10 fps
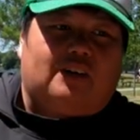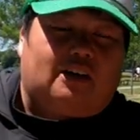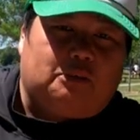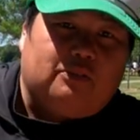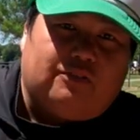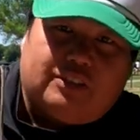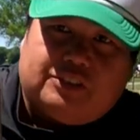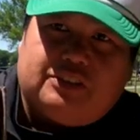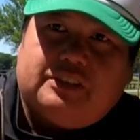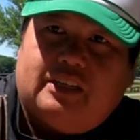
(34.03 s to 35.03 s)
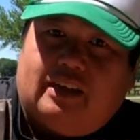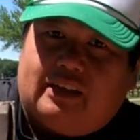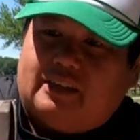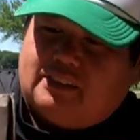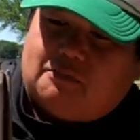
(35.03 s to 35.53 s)
going on Urban Adventures?
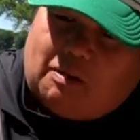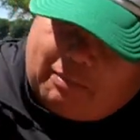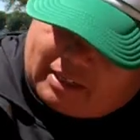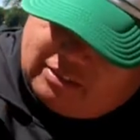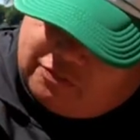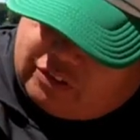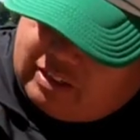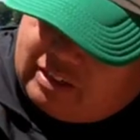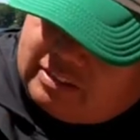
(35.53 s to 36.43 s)
I got some unboxing for you